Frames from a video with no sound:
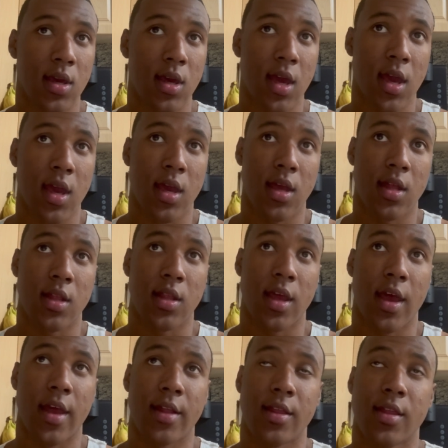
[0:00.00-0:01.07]
and
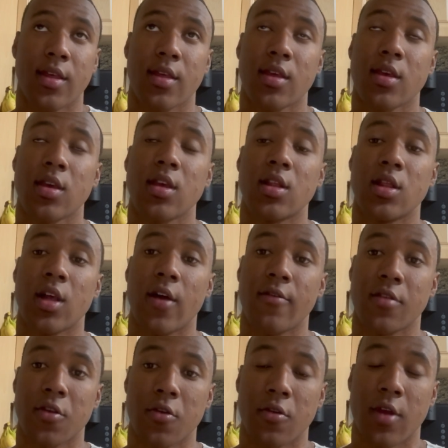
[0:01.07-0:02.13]
that He
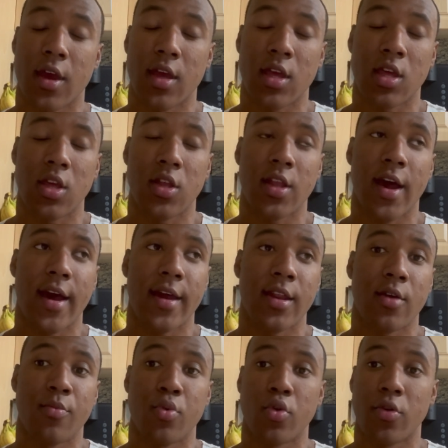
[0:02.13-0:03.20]
loves you, that He died
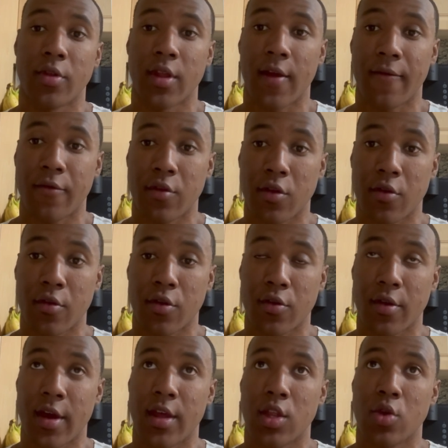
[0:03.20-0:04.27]
a brutal death for you so
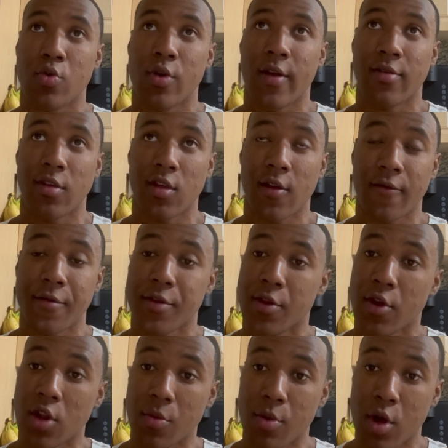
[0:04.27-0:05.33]
that you won't have to suffer
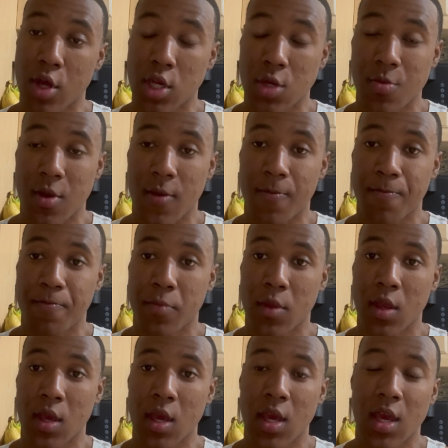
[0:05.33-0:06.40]
eternal punishment
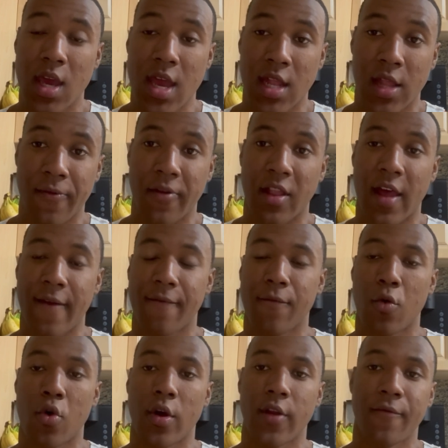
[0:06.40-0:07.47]
and live a life
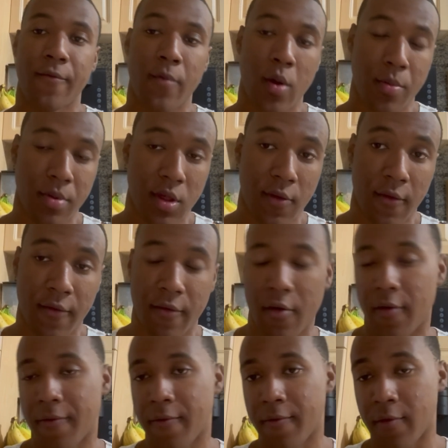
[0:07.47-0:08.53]
void of purpose and
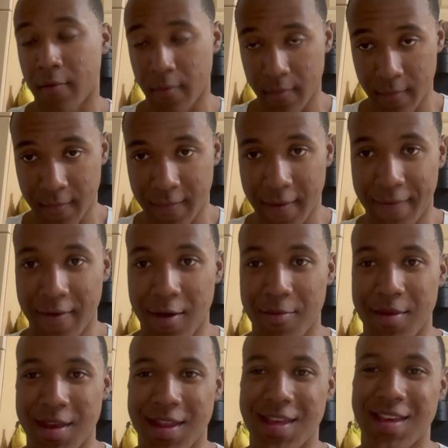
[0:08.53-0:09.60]
ful
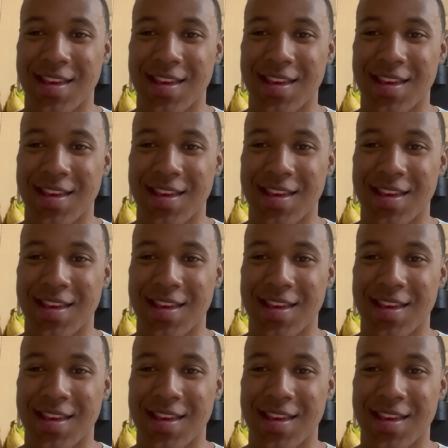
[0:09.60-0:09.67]
fulfillment.